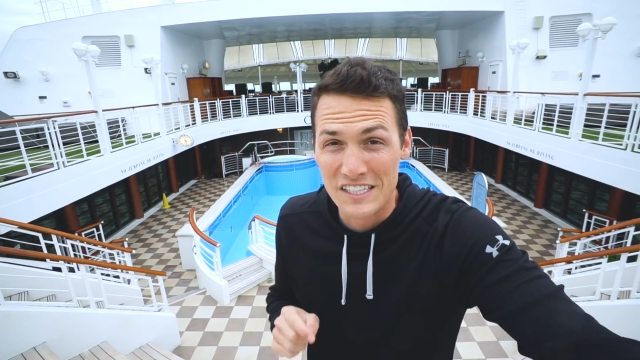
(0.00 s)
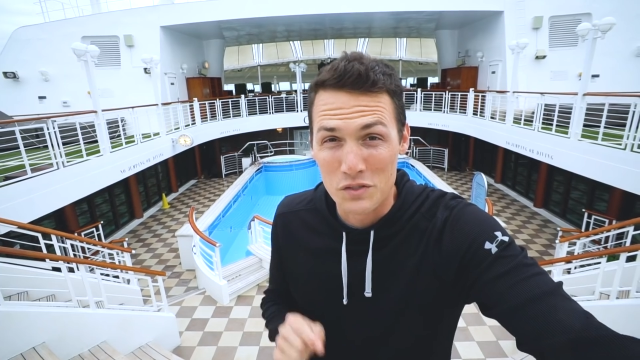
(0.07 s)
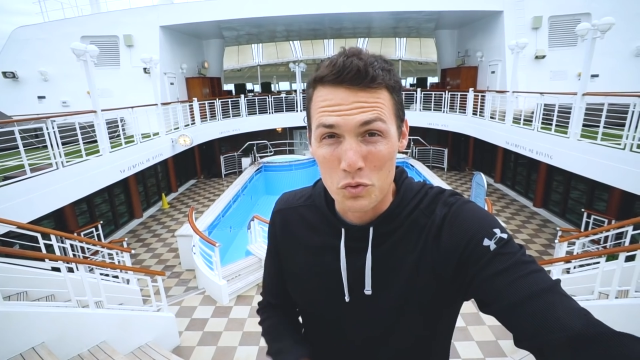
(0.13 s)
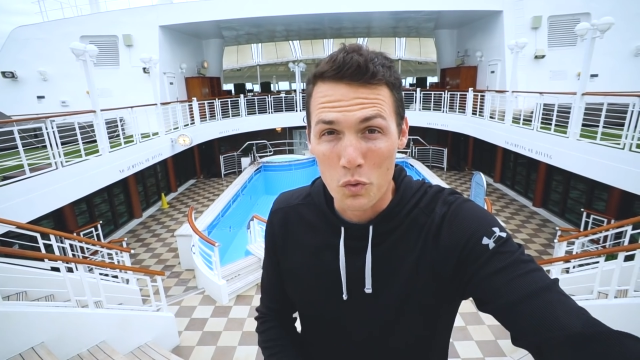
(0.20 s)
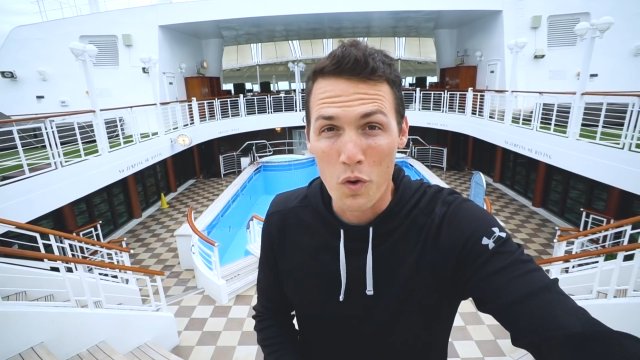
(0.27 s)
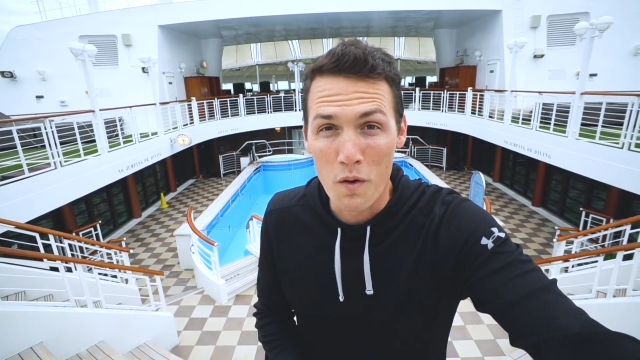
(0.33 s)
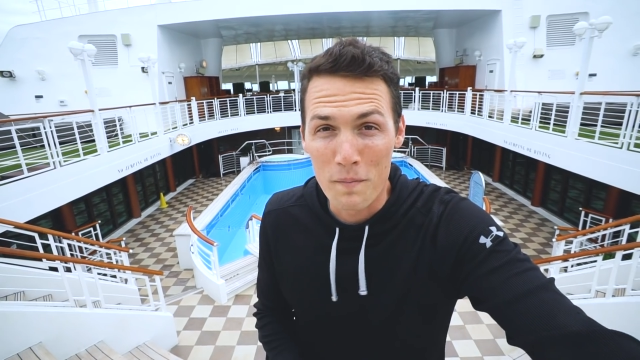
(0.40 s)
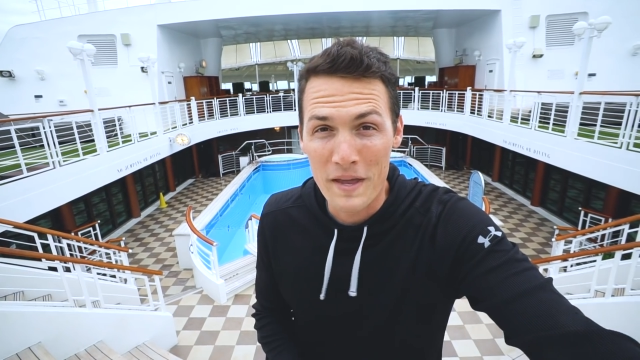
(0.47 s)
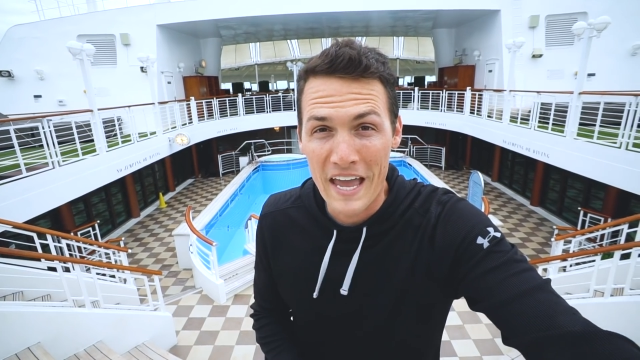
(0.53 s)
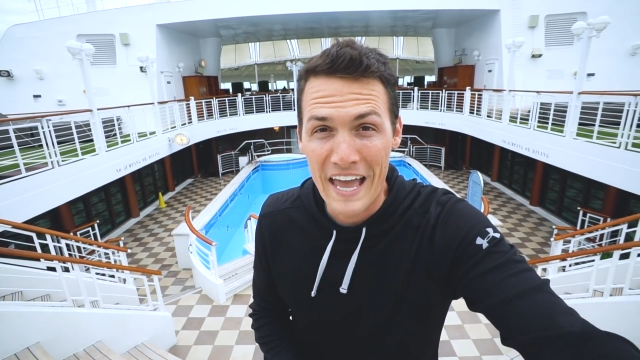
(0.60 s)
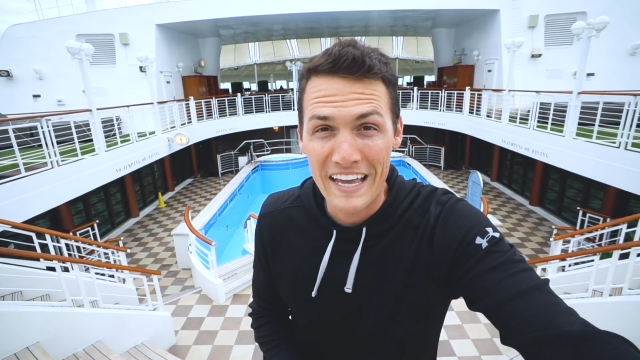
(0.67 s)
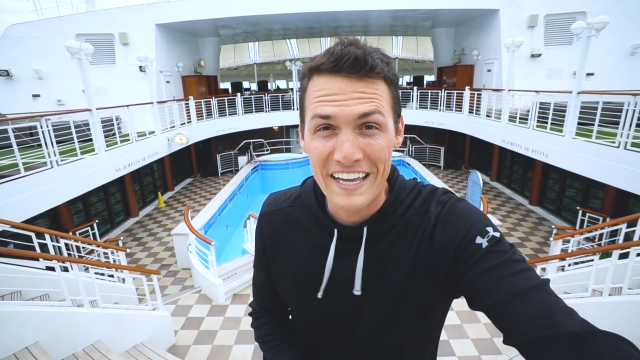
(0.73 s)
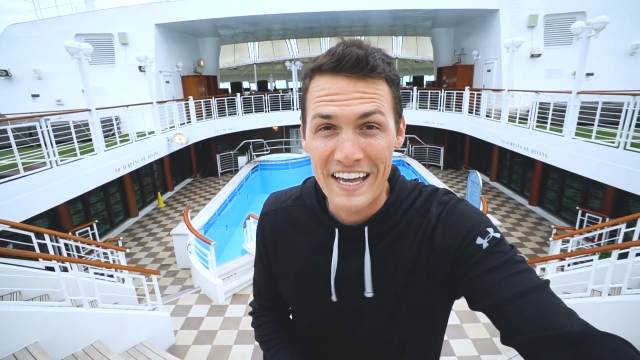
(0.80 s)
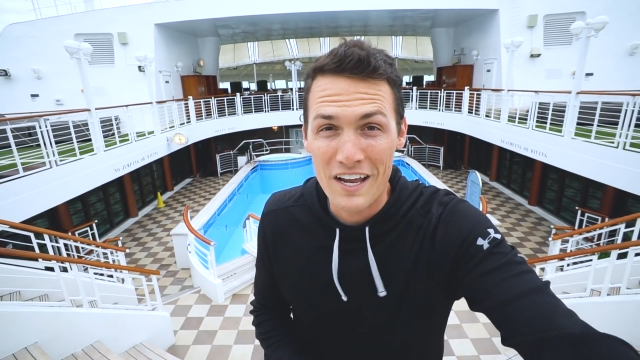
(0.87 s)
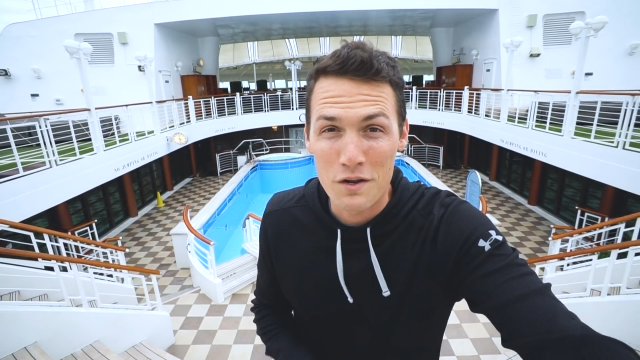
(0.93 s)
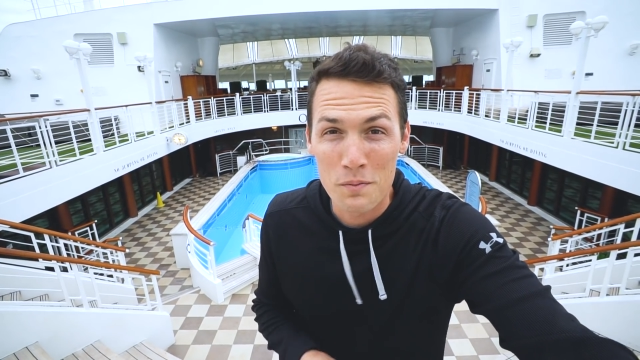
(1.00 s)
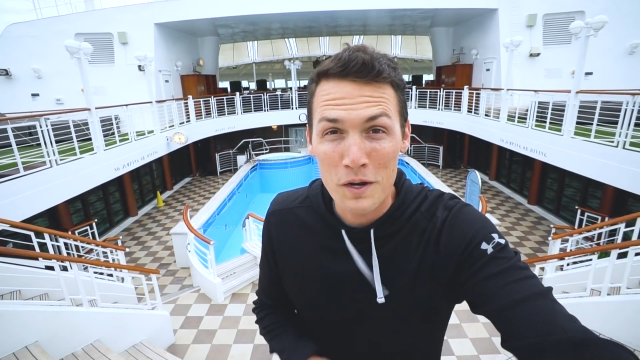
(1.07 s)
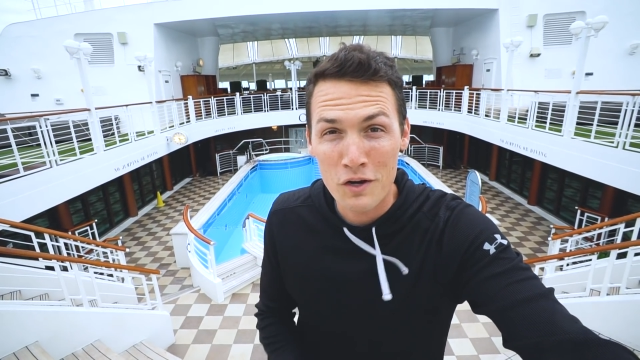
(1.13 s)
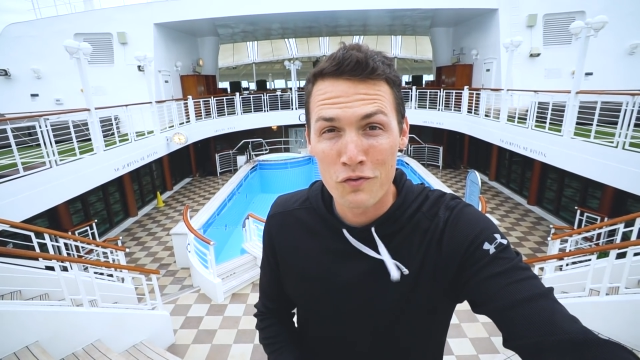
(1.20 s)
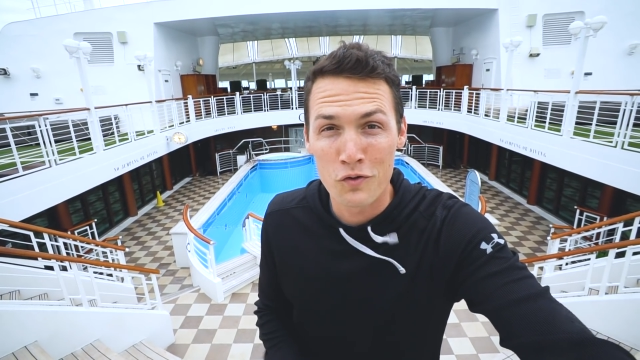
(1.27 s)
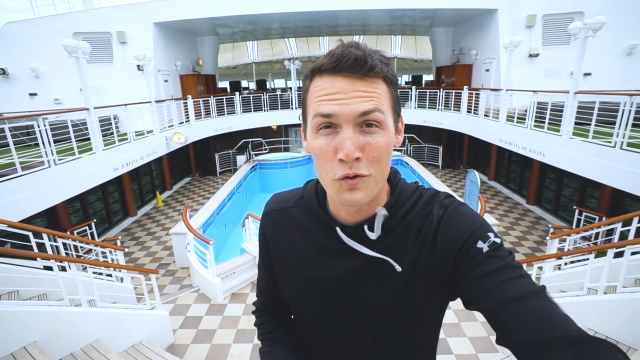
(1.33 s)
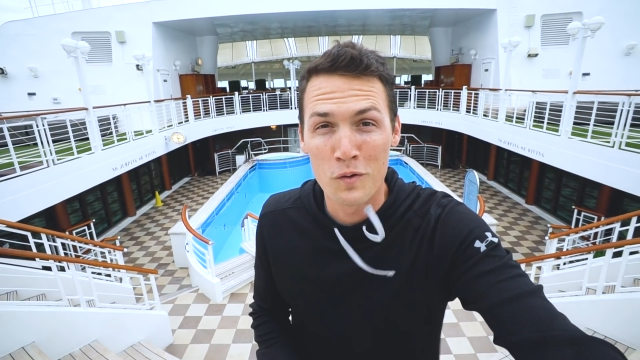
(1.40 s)
Since we won't be hanging out
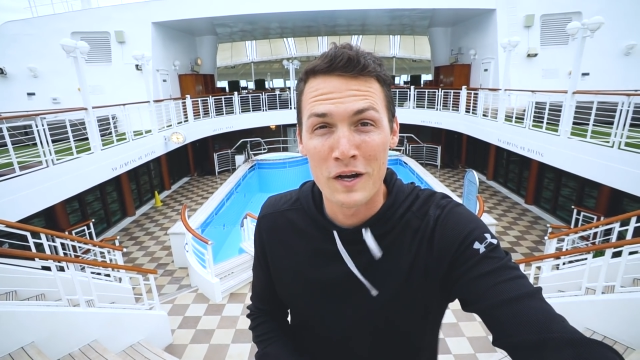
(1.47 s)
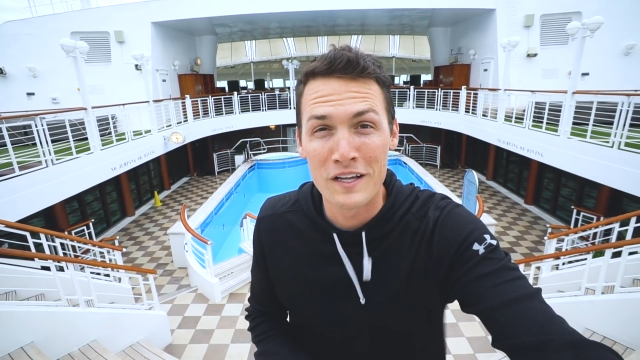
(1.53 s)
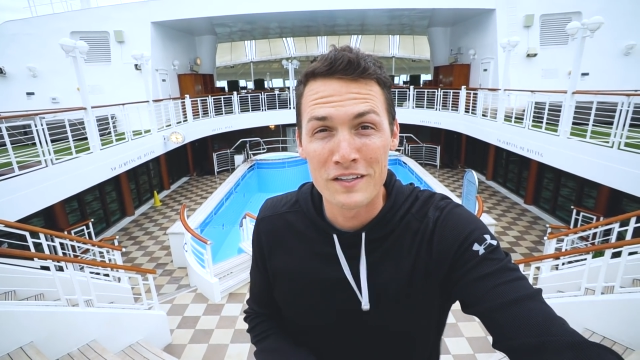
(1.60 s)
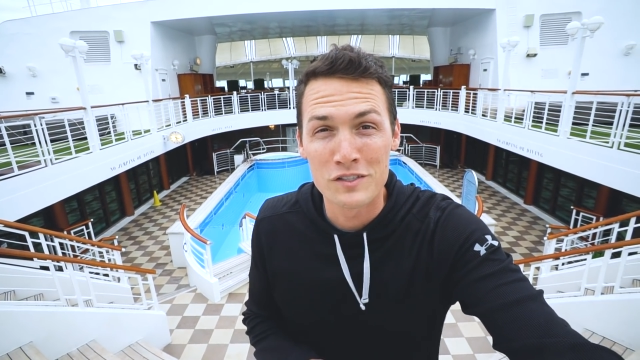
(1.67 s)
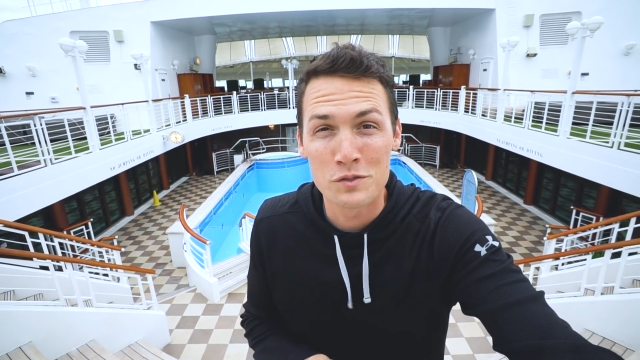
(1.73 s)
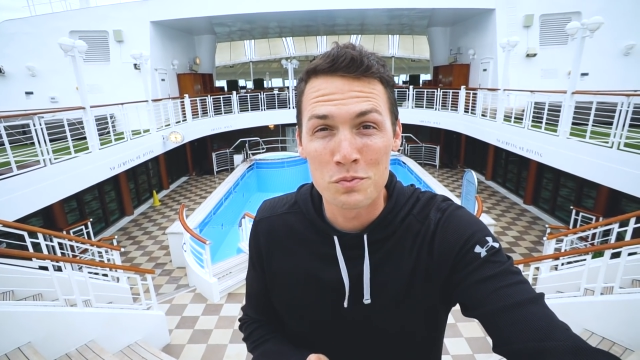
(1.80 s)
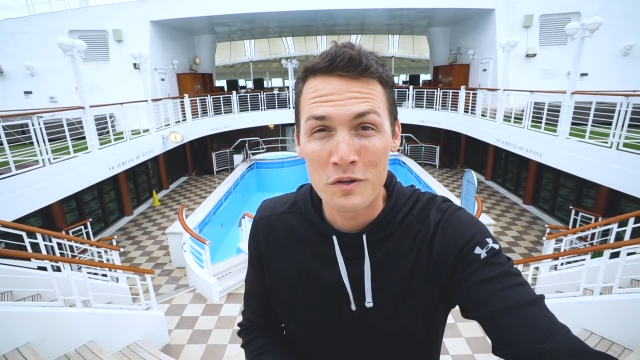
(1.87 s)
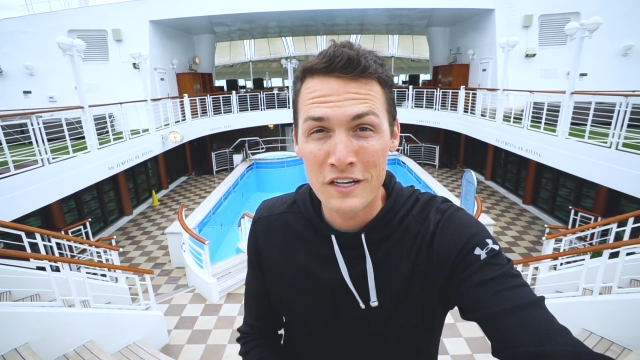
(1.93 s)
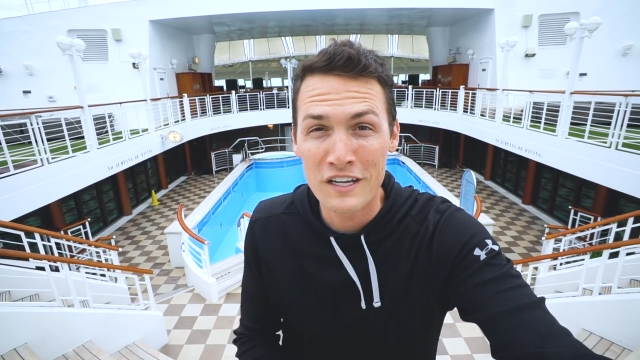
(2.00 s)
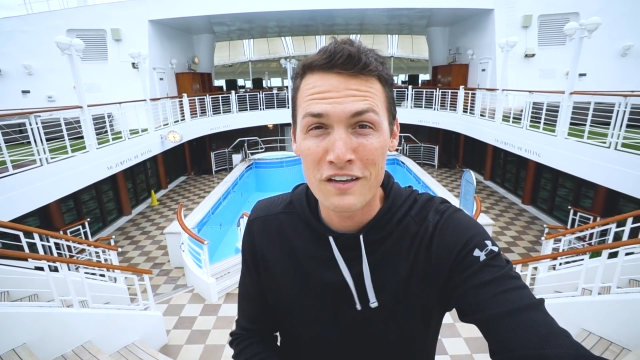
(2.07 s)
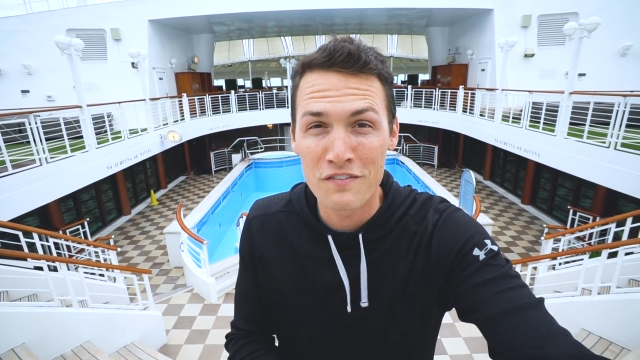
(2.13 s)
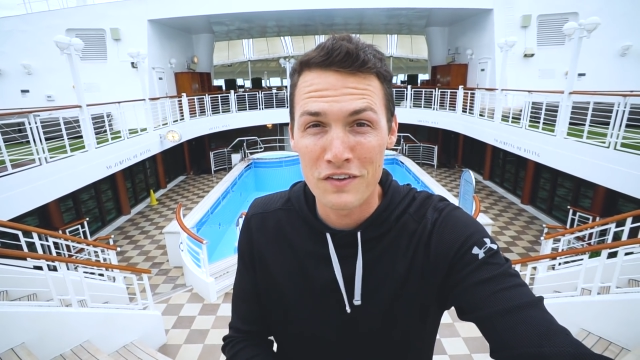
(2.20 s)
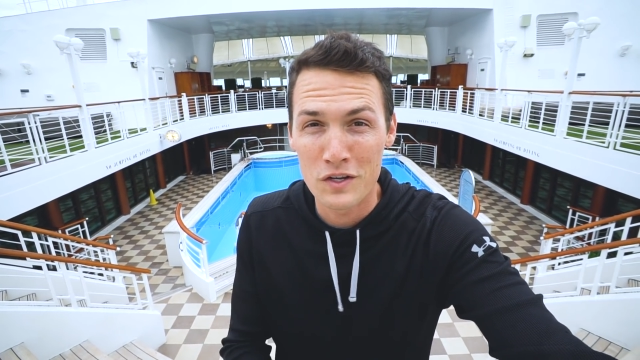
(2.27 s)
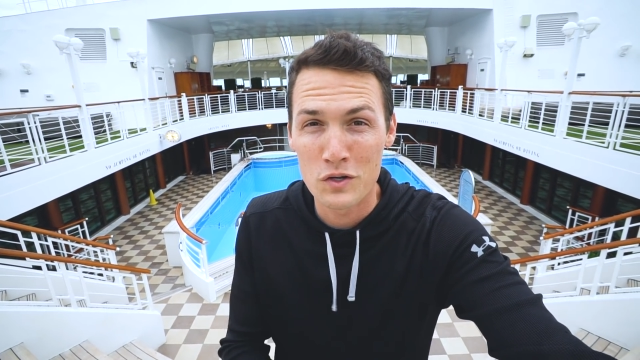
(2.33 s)
here for a while, there's plenty of